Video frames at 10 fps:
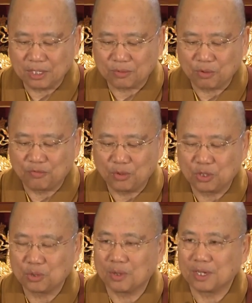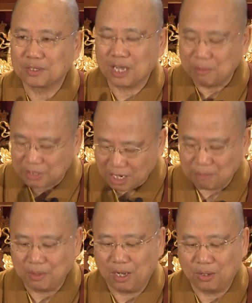is referred to as
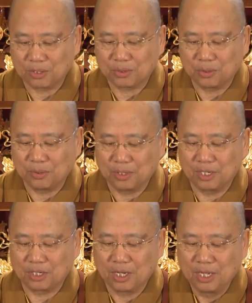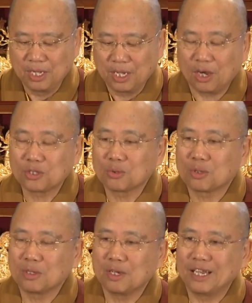Amitabha also. And
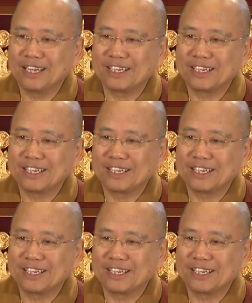it